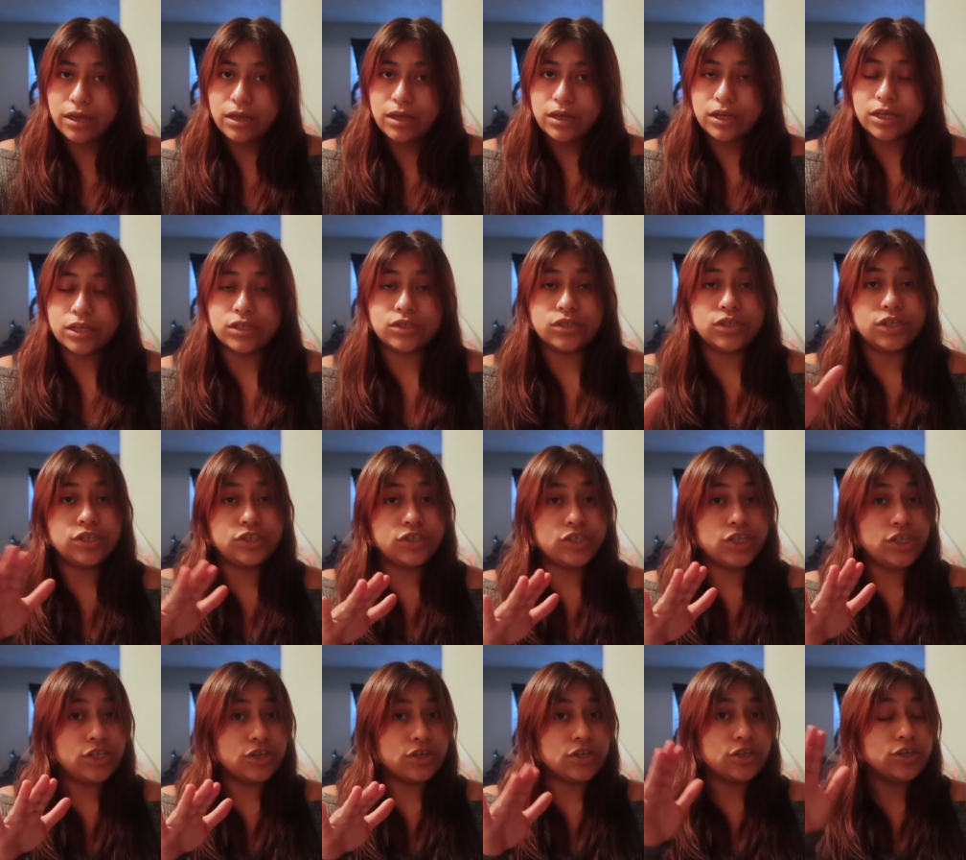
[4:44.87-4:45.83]
Because it's
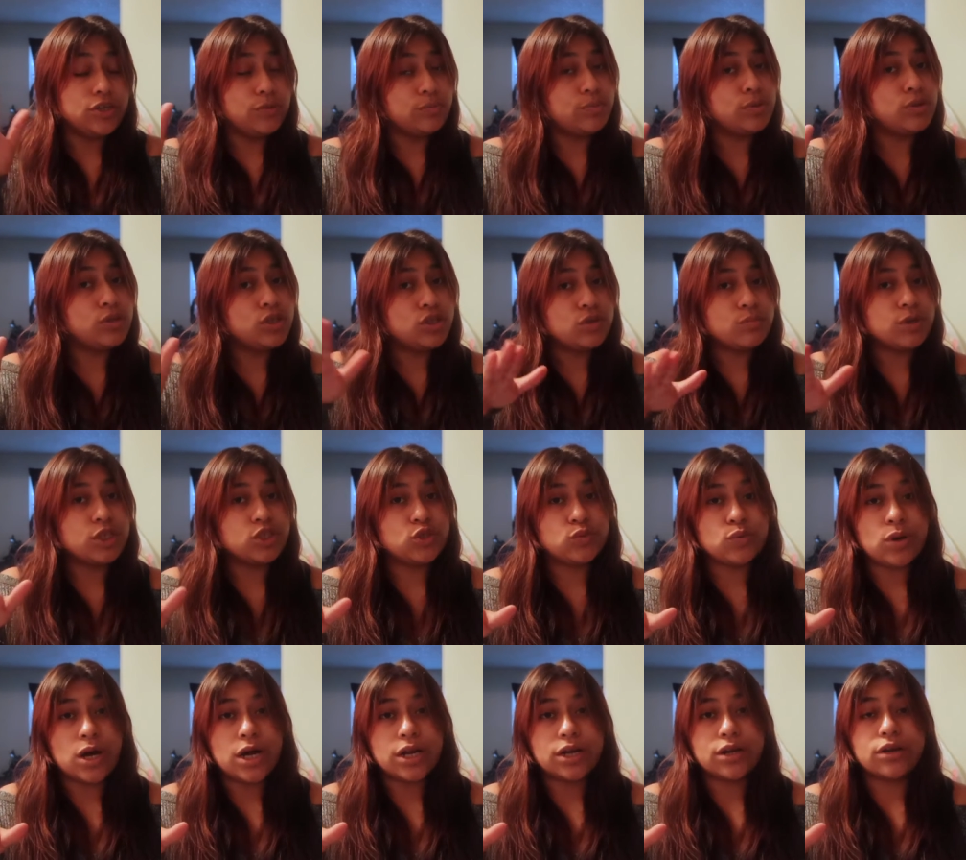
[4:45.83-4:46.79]
either you put too
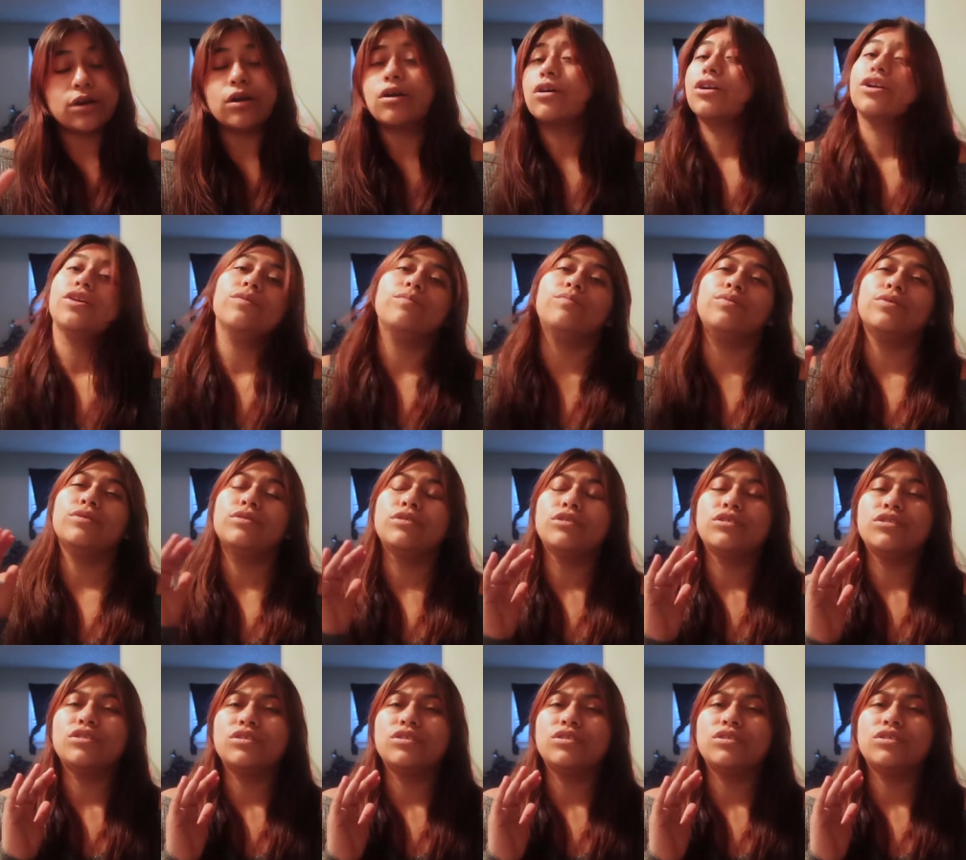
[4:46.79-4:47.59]
much water or you put